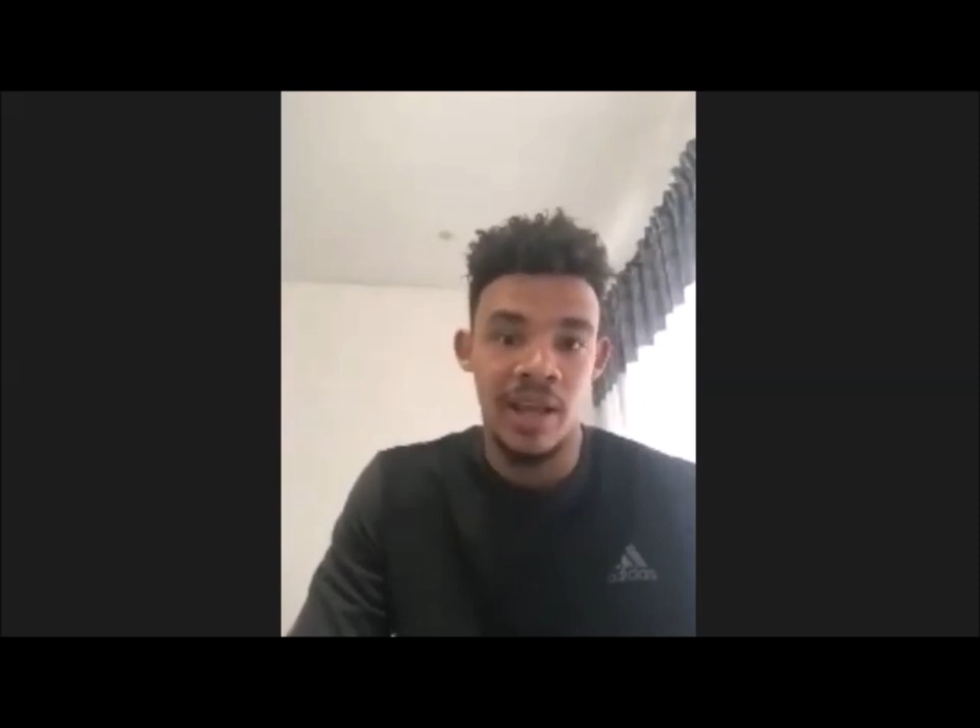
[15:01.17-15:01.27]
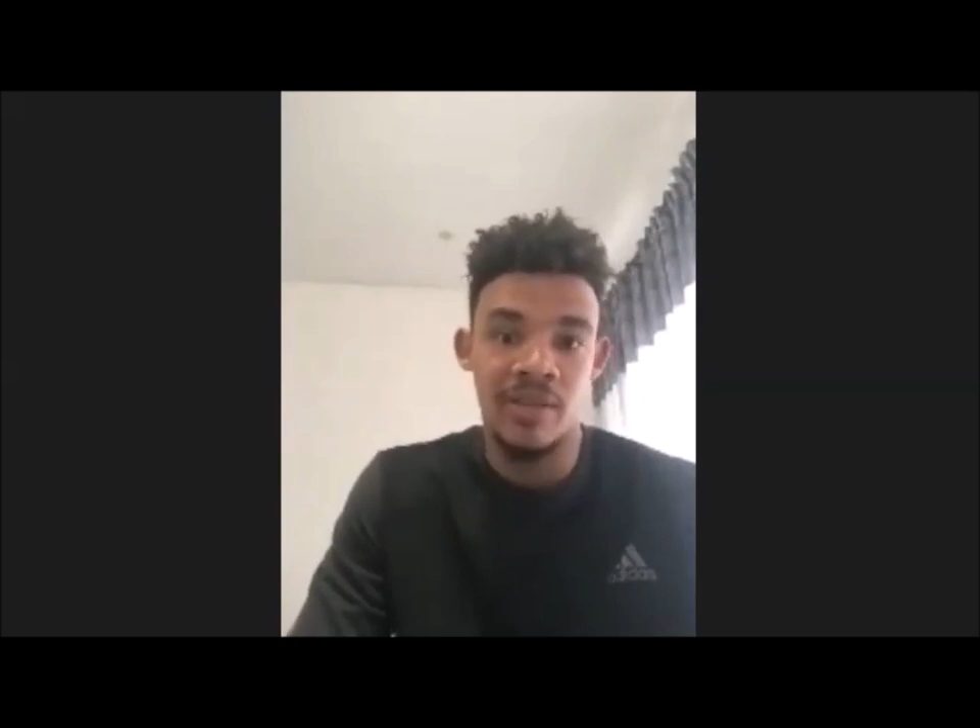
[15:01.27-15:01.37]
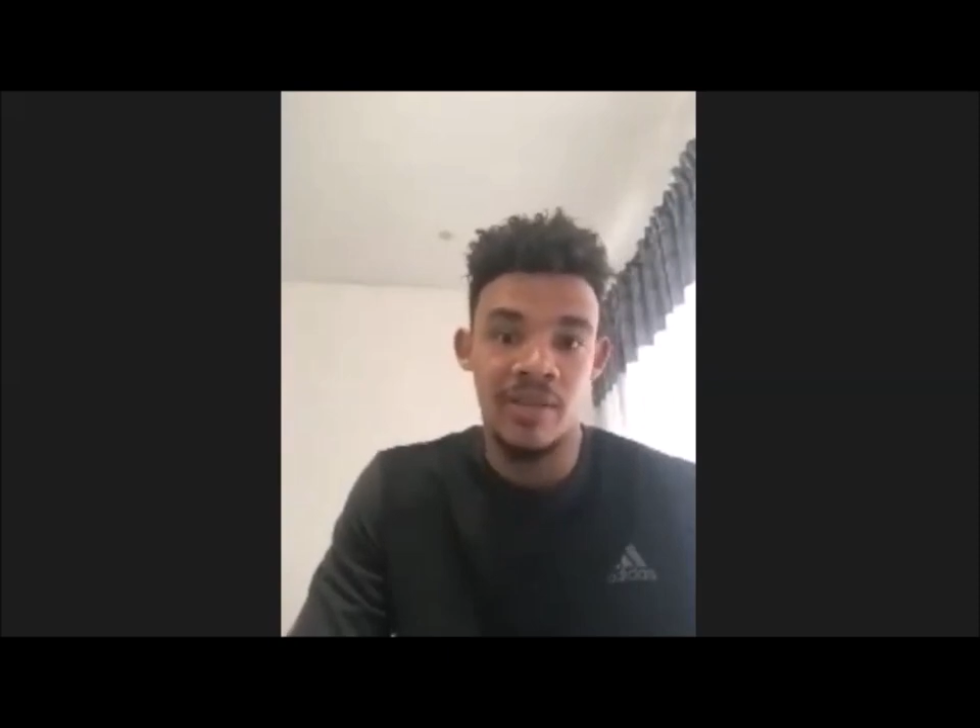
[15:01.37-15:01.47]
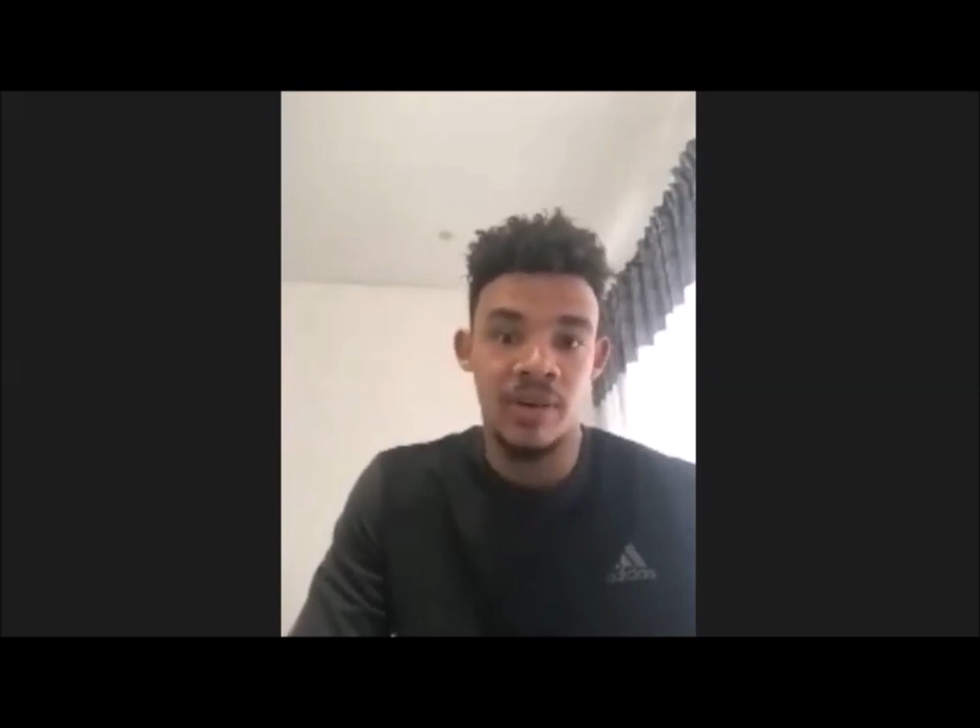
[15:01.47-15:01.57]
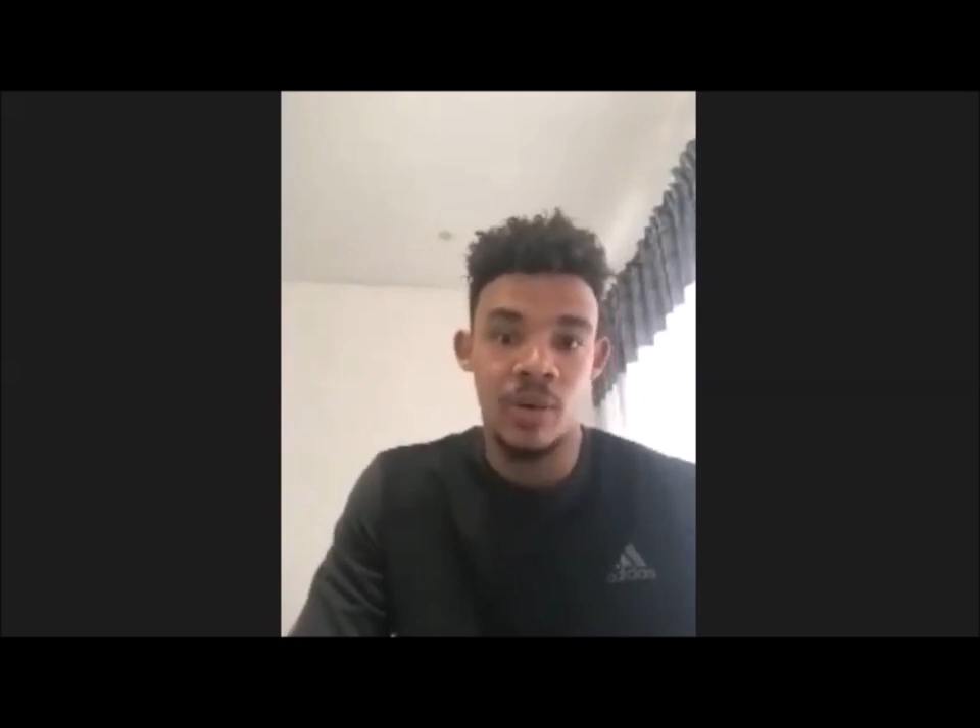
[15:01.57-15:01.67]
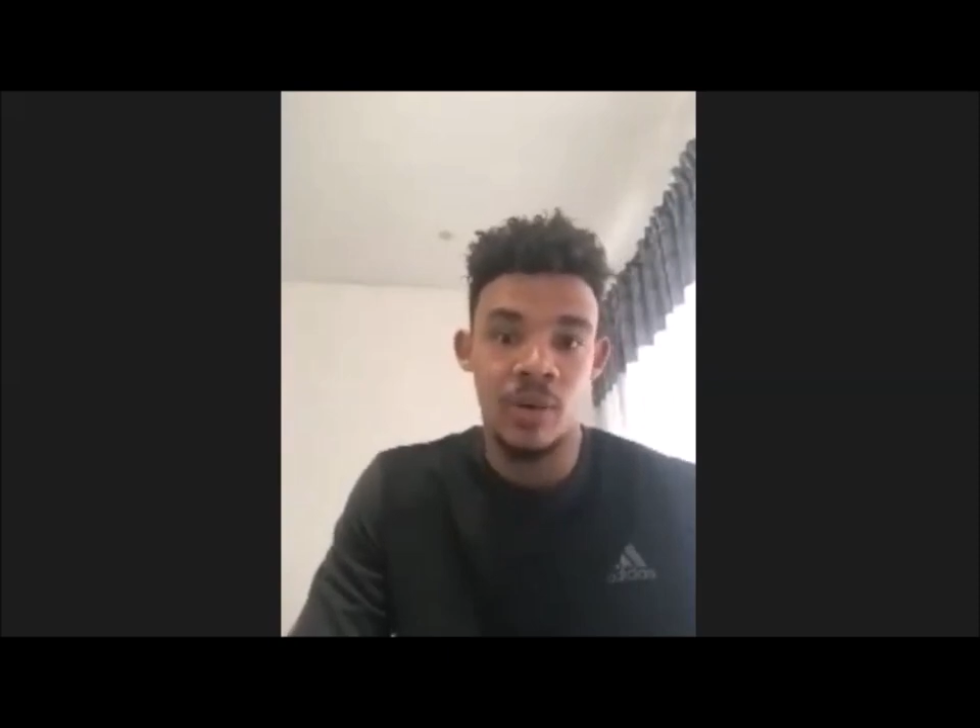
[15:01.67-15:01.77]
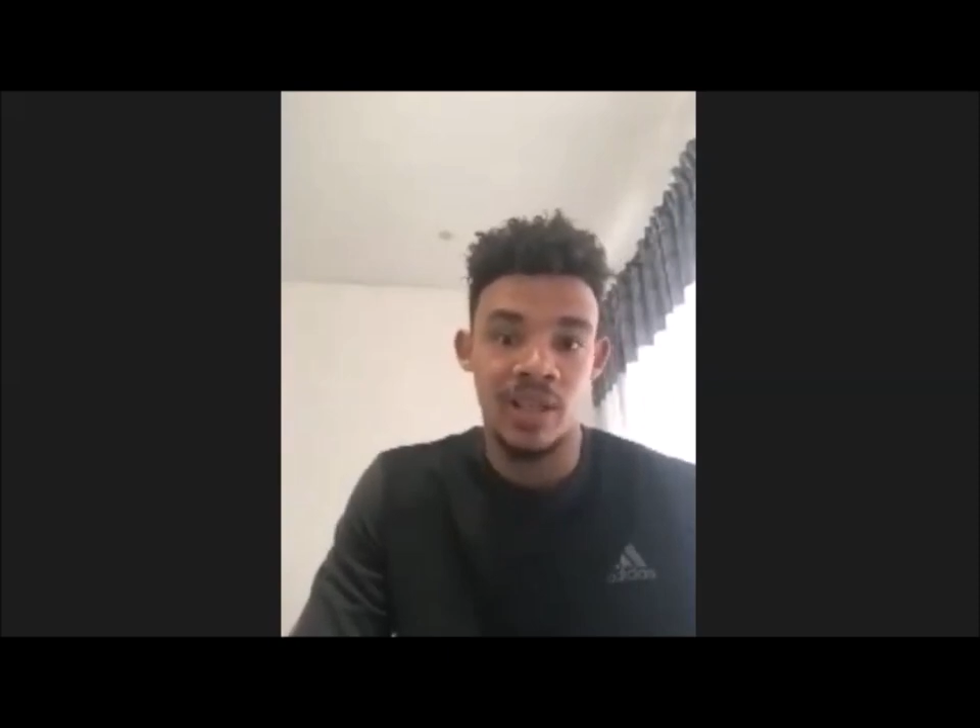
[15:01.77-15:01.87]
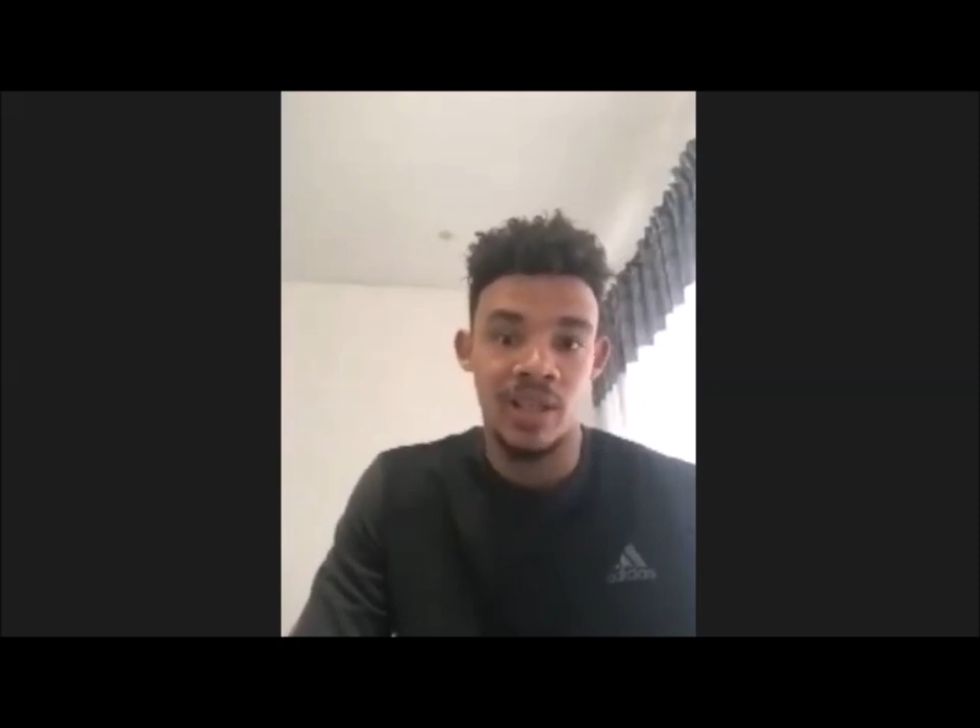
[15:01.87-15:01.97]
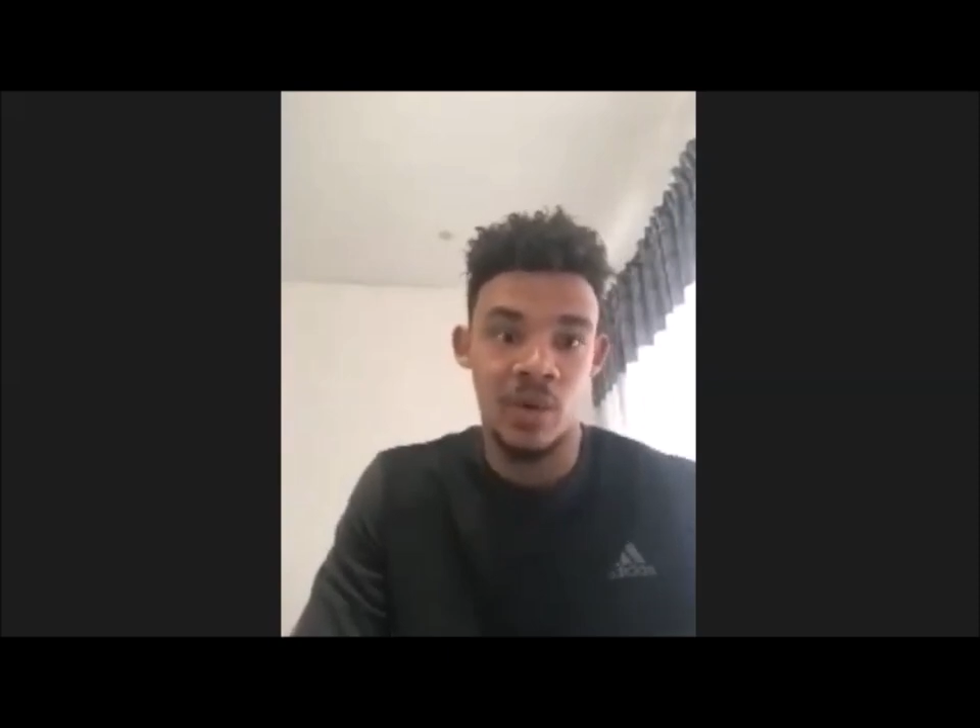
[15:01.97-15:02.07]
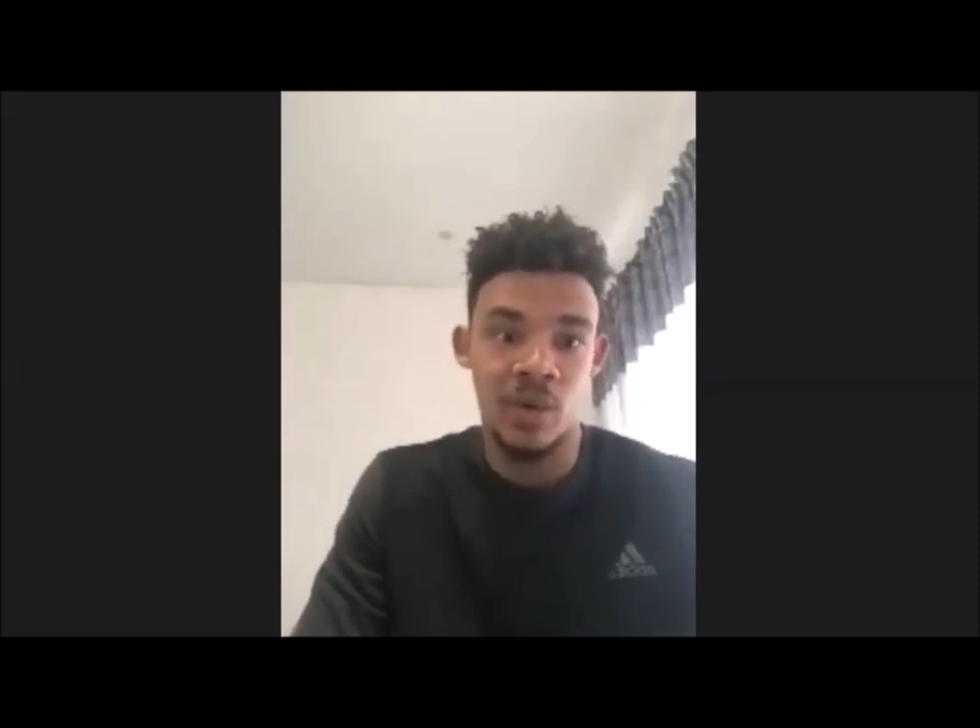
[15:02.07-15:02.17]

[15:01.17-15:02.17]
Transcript: throwing themselves at